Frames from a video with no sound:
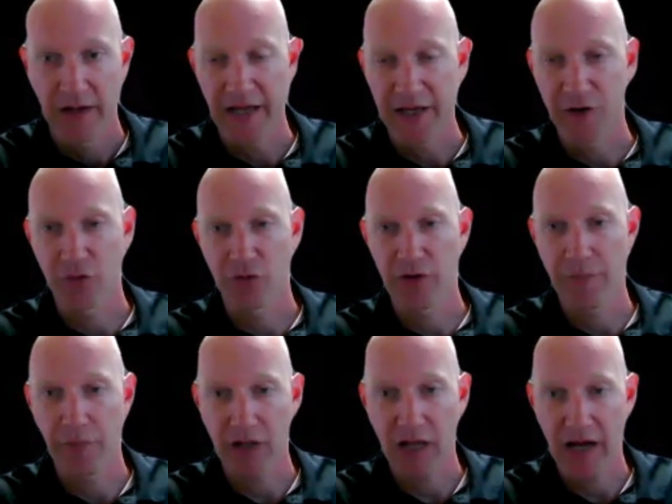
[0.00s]
And your
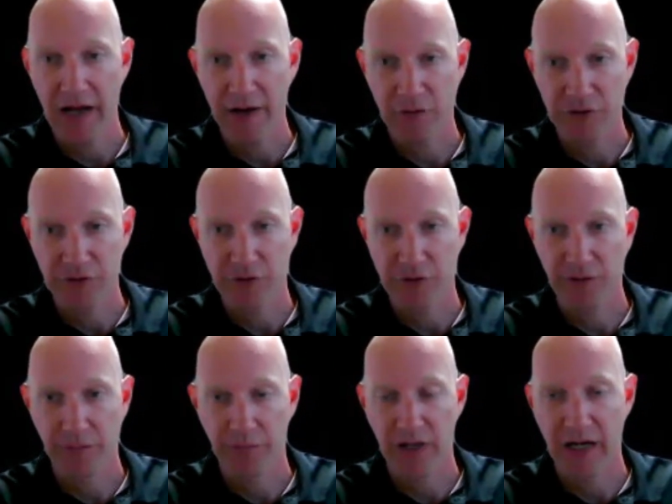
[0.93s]
reply or strict
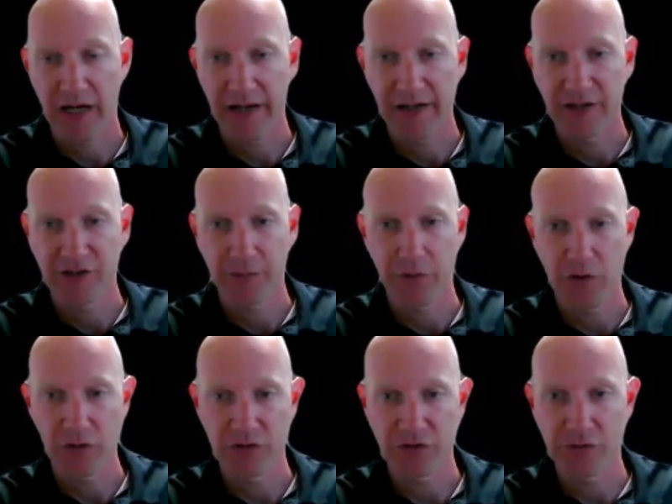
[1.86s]
reply is
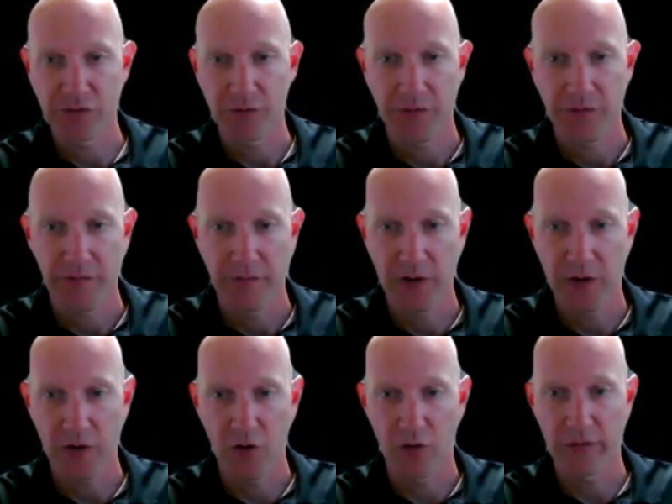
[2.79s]
supposed to
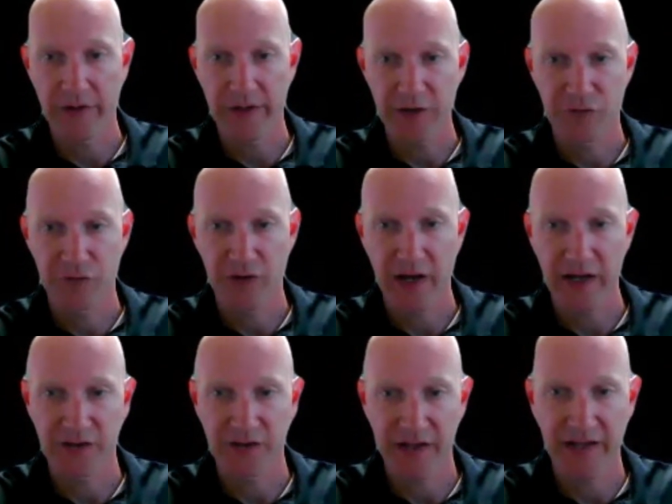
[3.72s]
only
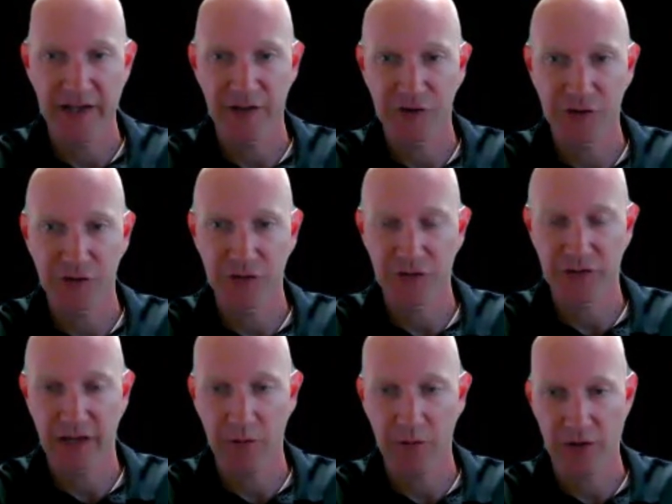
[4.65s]
address the issues
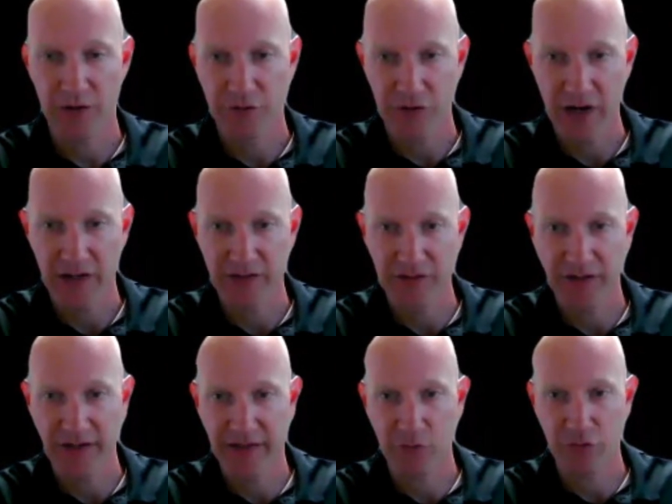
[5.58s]
that were addressed
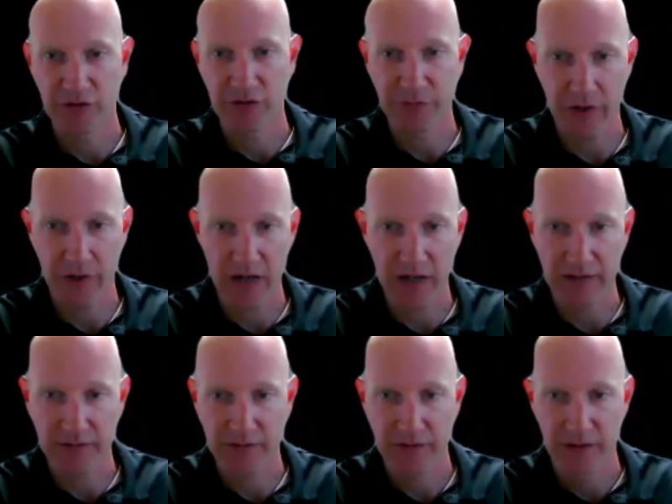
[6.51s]
in the
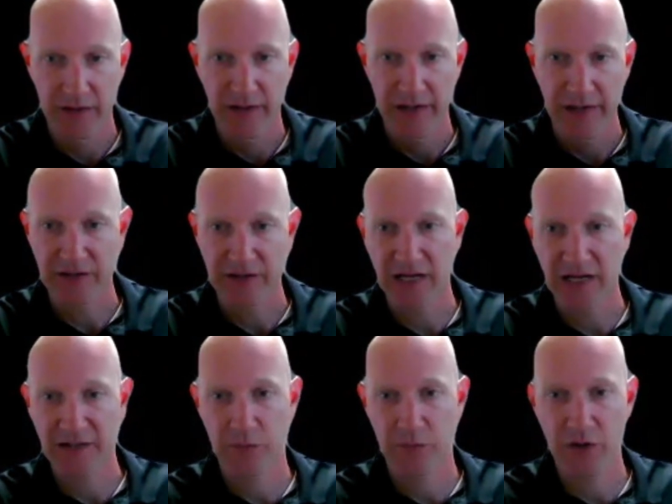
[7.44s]
response. It's
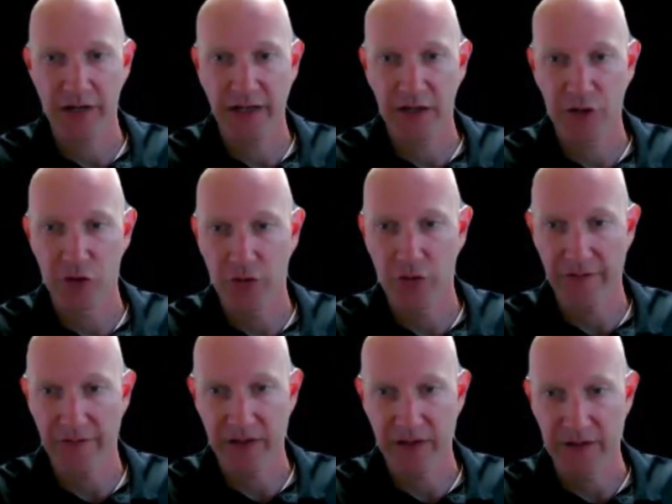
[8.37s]
not to bring in new
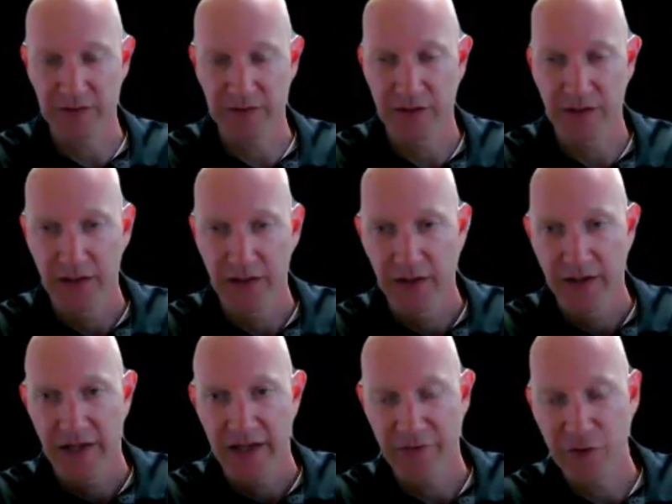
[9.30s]
evidence.
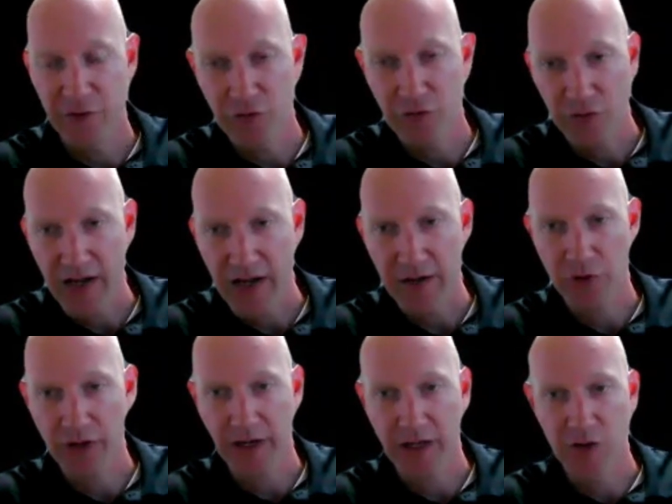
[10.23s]
If you try to
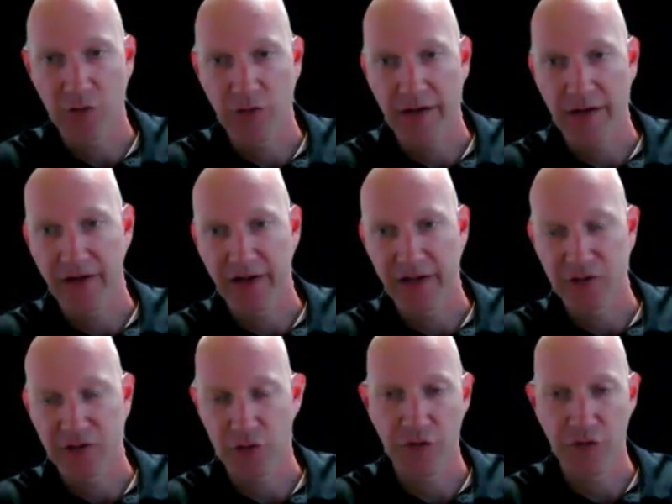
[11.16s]
bring in new
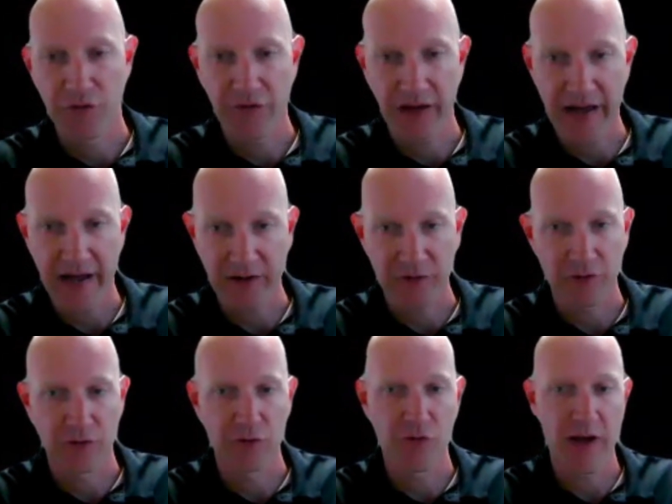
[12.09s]
evidence or new facts
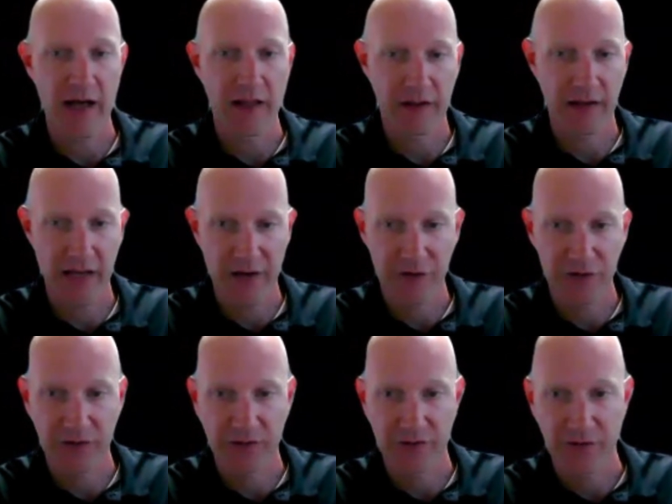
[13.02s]
or new
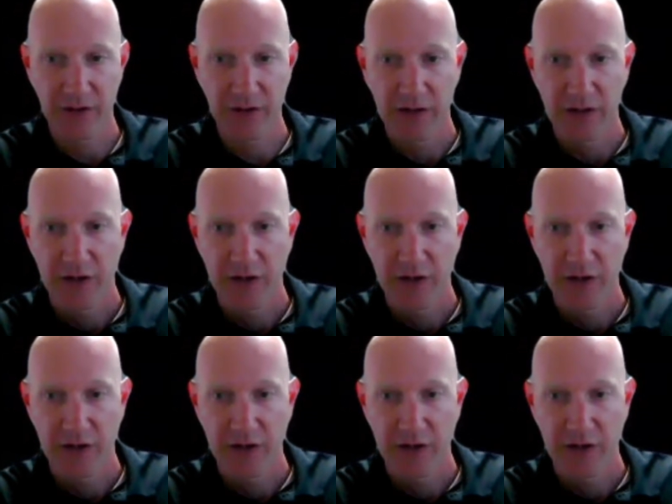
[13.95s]
allegations